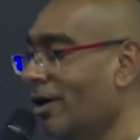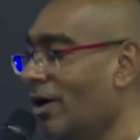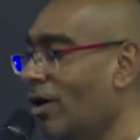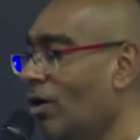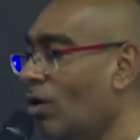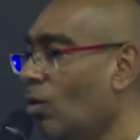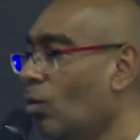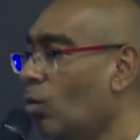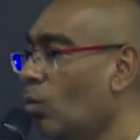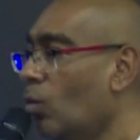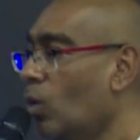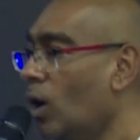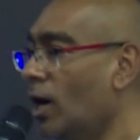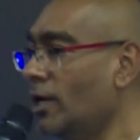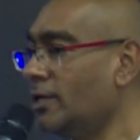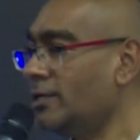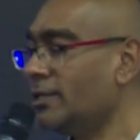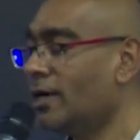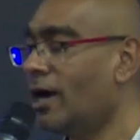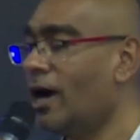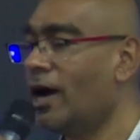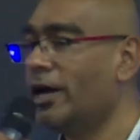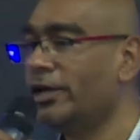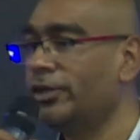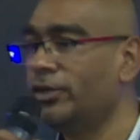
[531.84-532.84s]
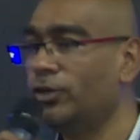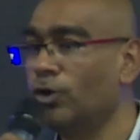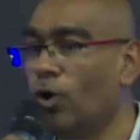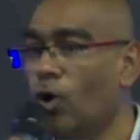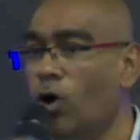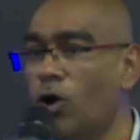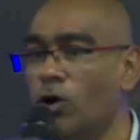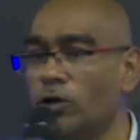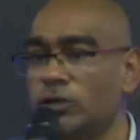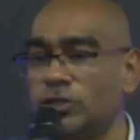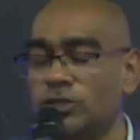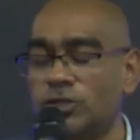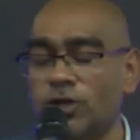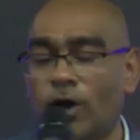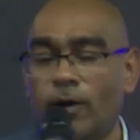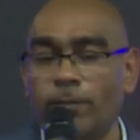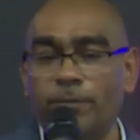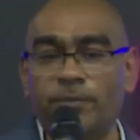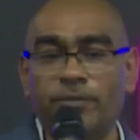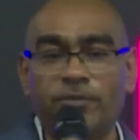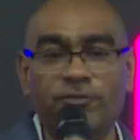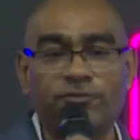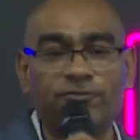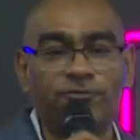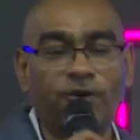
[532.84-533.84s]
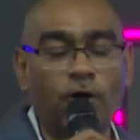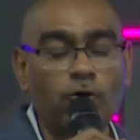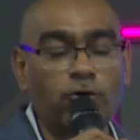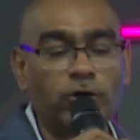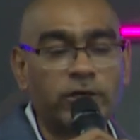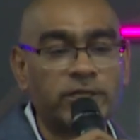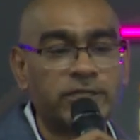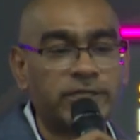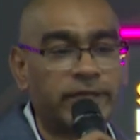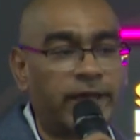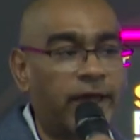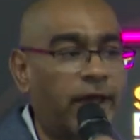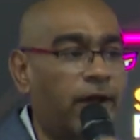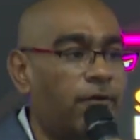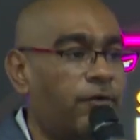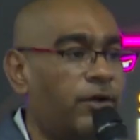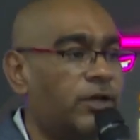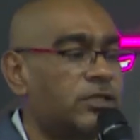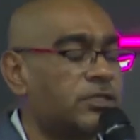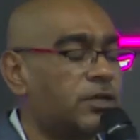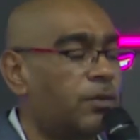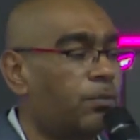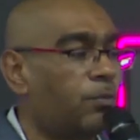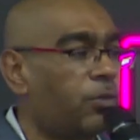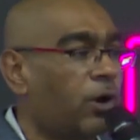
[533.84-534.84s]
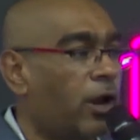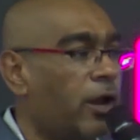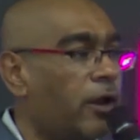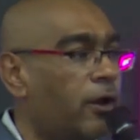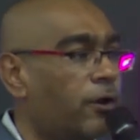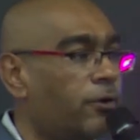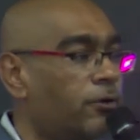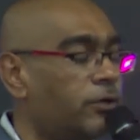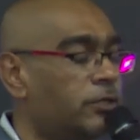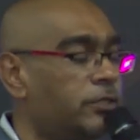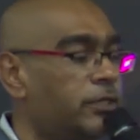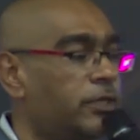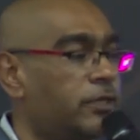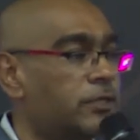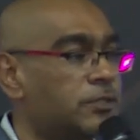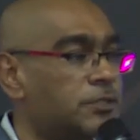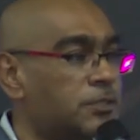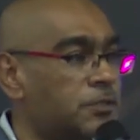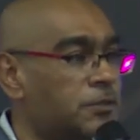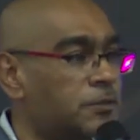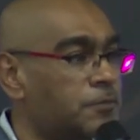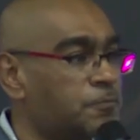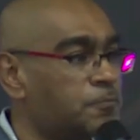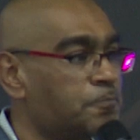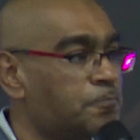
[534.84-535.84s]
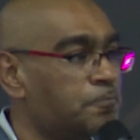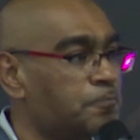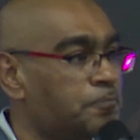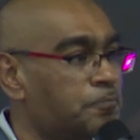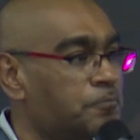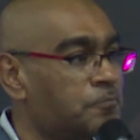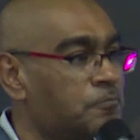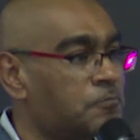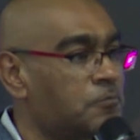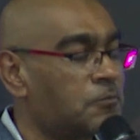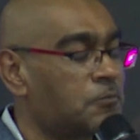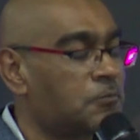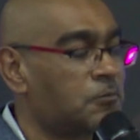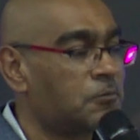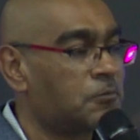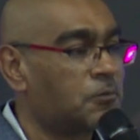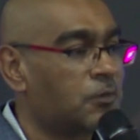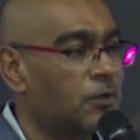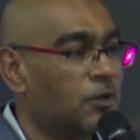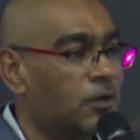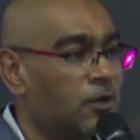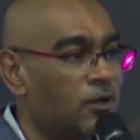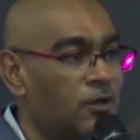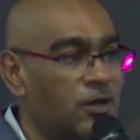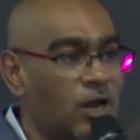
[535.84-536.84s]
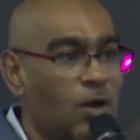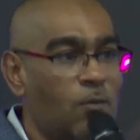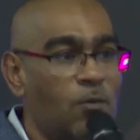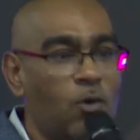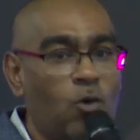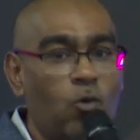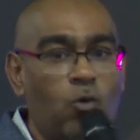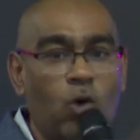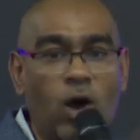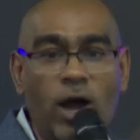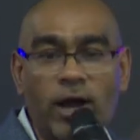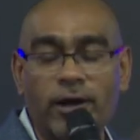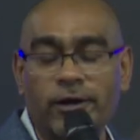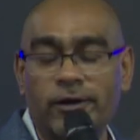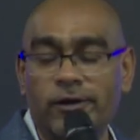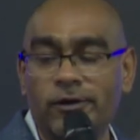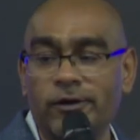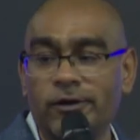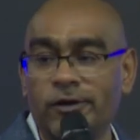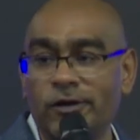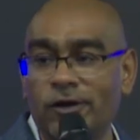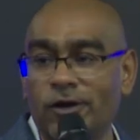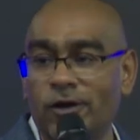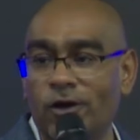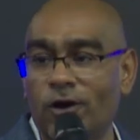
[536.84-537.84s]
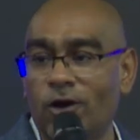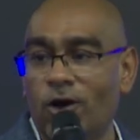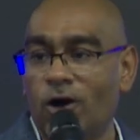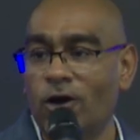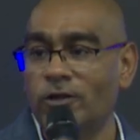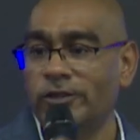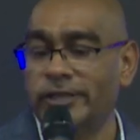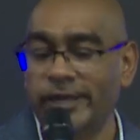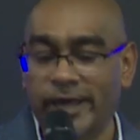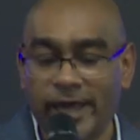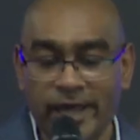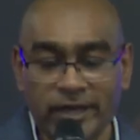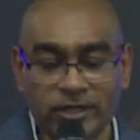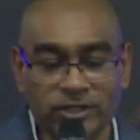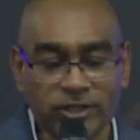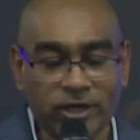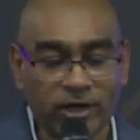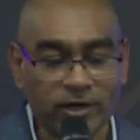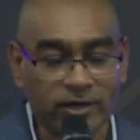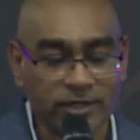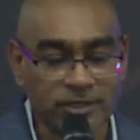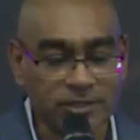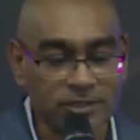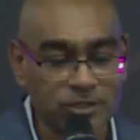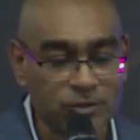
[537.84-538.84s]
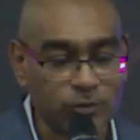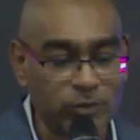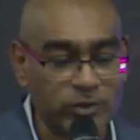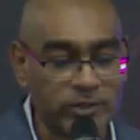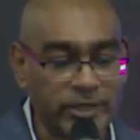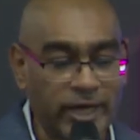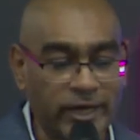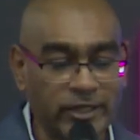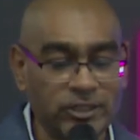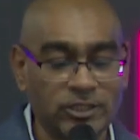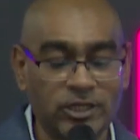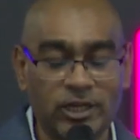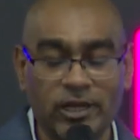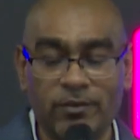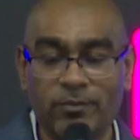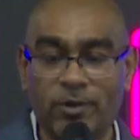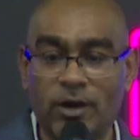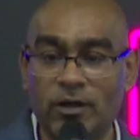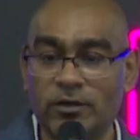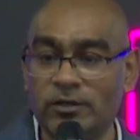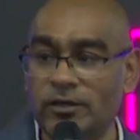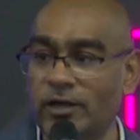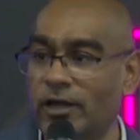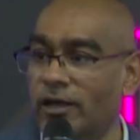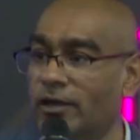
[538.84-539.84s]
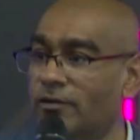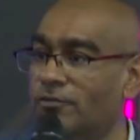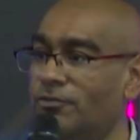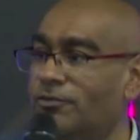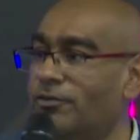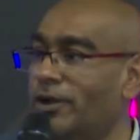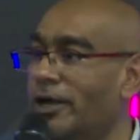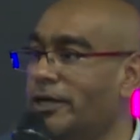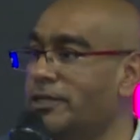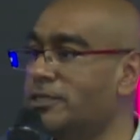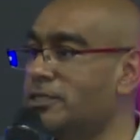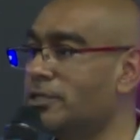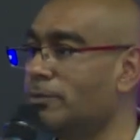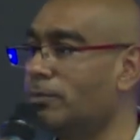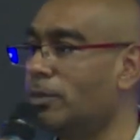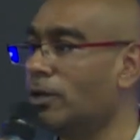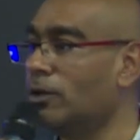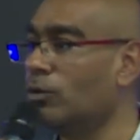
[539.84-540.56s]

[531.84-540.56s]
what are your top focus areas and priorities? Number one on the HR list was actually about flexible